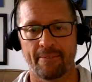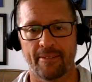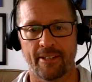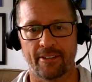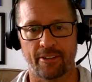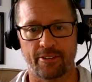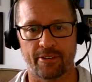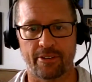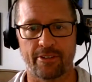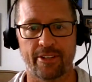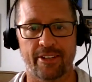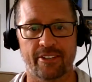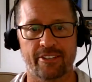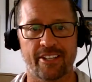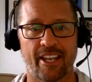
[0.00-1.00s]
And the third
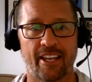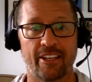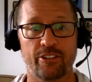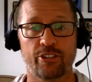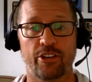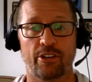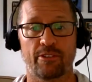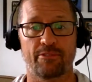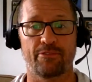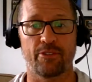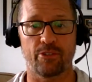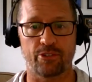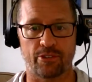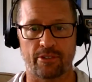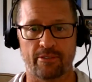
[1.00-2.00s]
is a shared
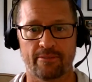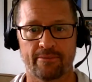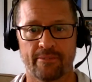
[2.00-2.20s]
future,